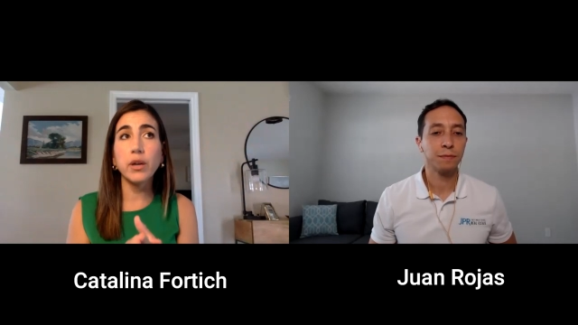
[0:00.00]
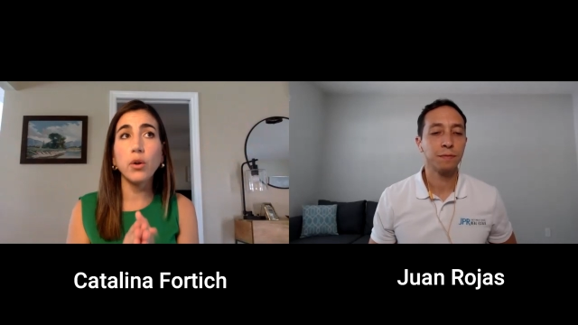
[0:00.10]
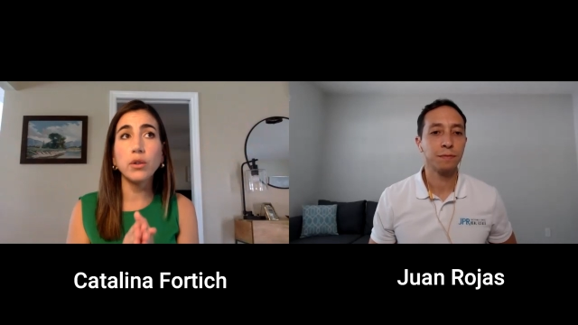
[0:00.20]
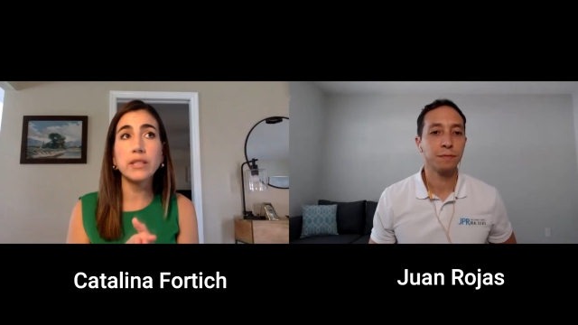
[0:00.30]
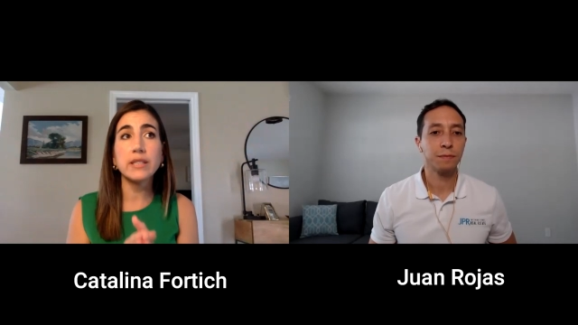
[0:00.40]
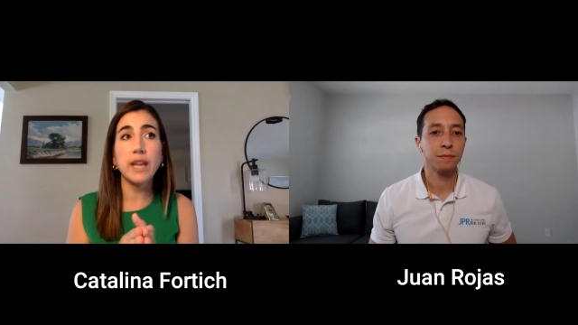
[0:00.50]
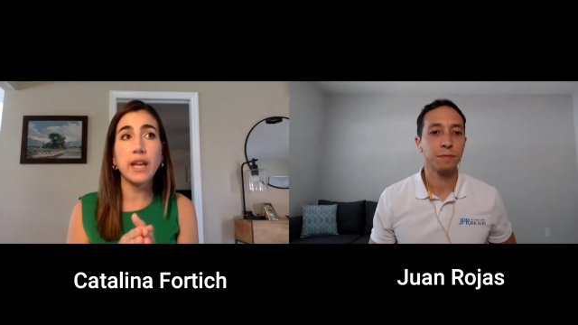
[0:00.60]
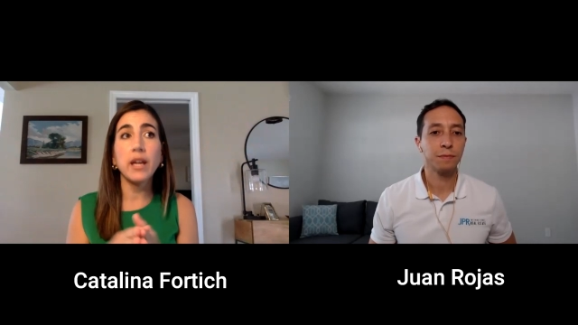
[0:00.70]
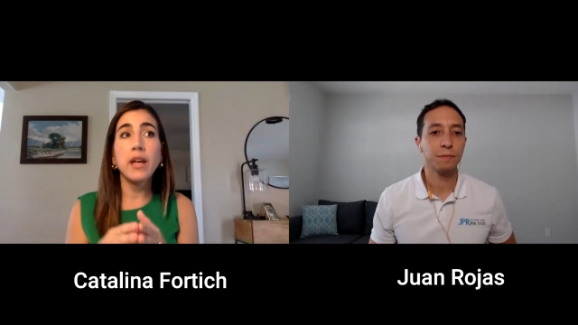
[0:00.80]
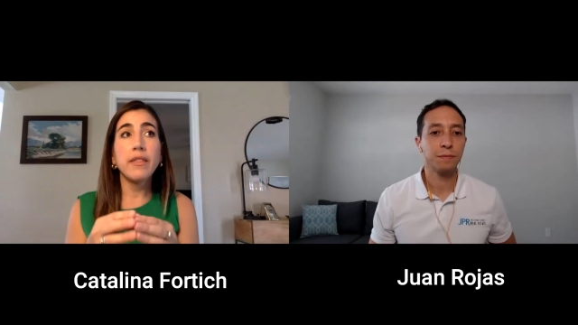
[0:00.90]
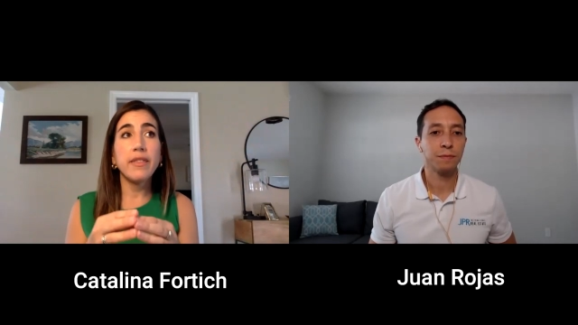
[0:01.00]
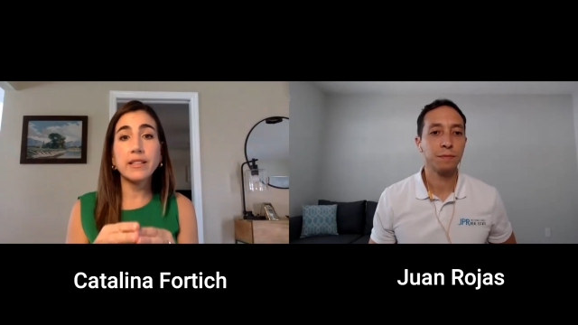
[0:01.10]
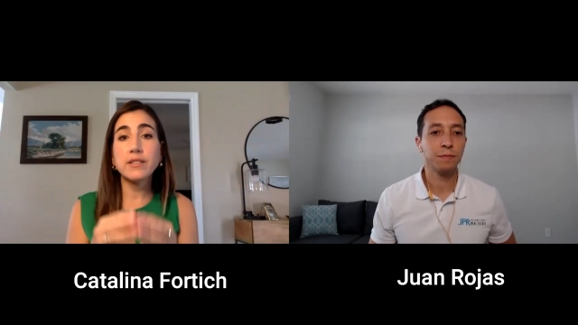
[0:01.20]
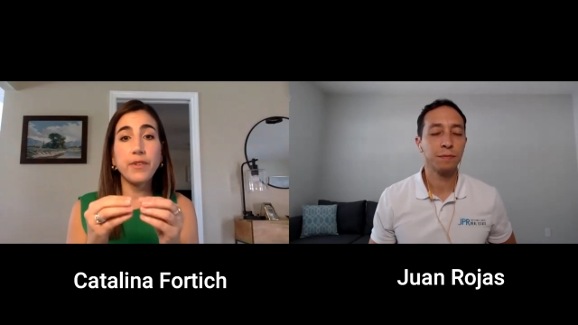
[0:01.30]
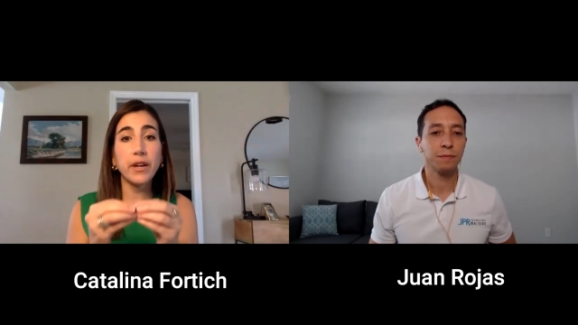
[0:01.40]
Speaker 1: only say
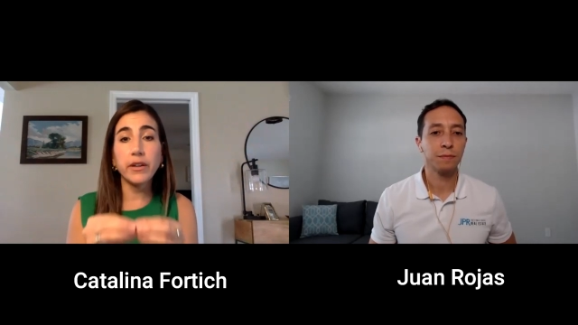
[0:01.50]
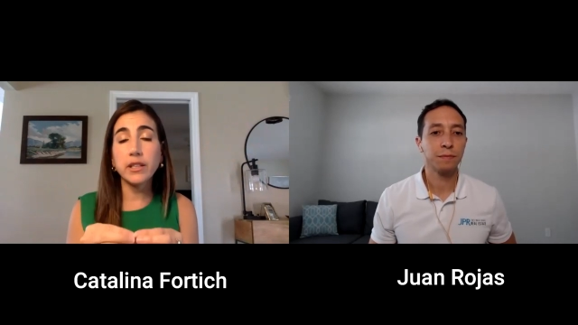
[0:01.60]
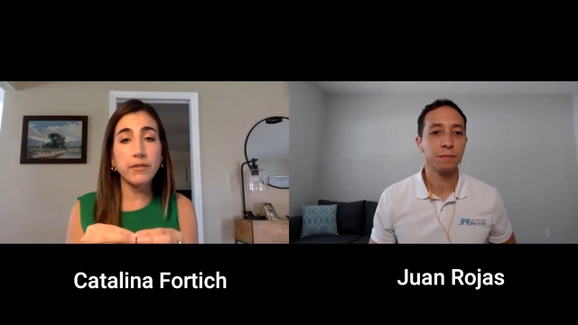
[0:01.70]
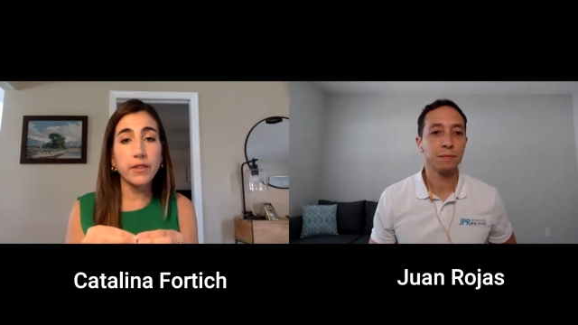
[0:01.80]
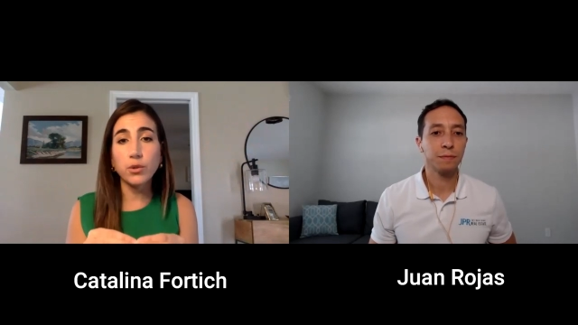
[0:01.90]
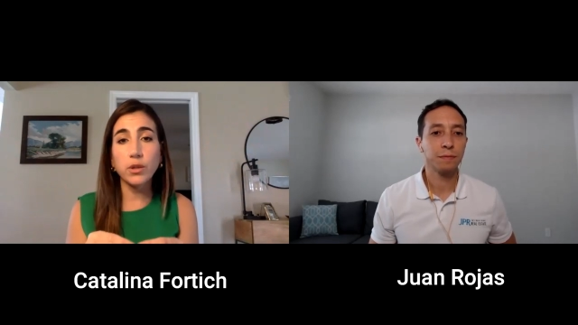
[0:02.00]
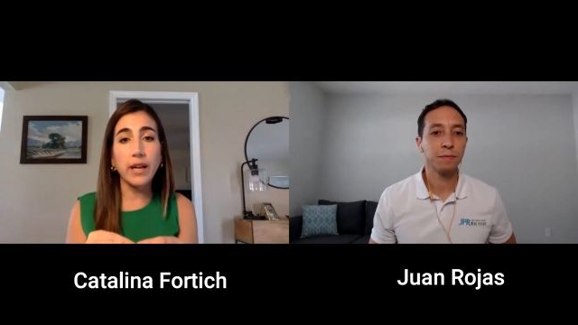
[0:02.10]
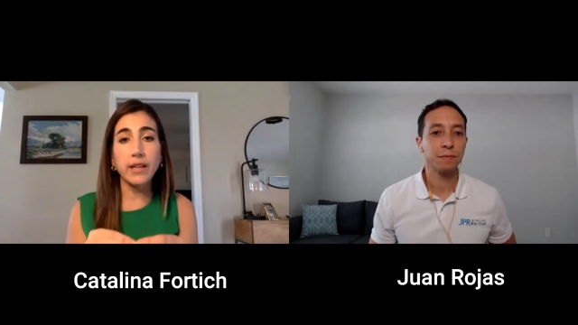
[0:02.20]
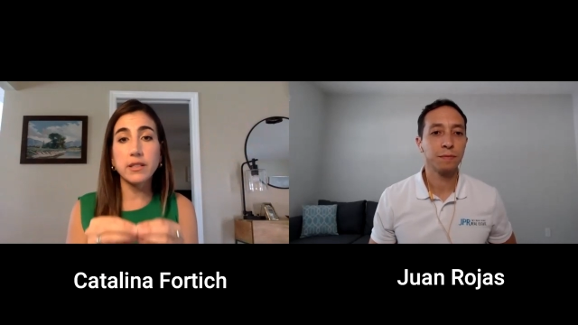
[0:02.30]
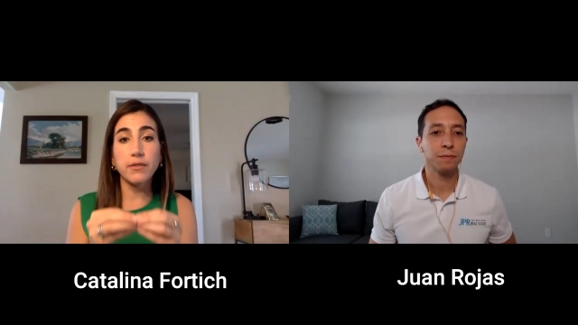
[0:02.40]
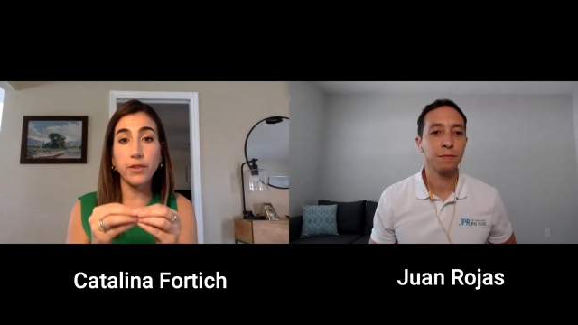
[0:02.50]
that's very individualized.